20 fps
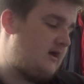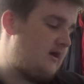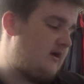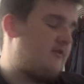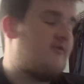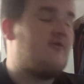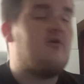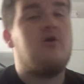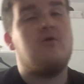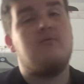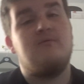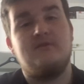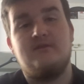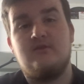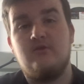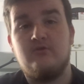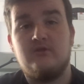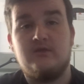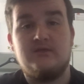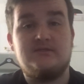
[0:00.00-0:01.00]
I thought I would
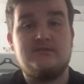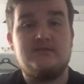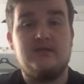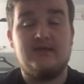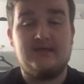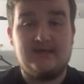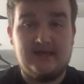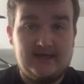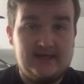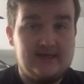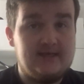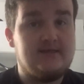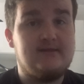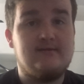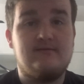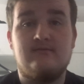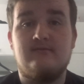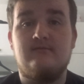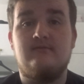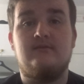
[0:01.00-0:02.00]
do this again.
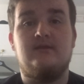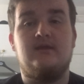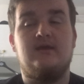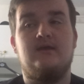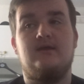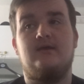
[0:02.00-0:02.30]
I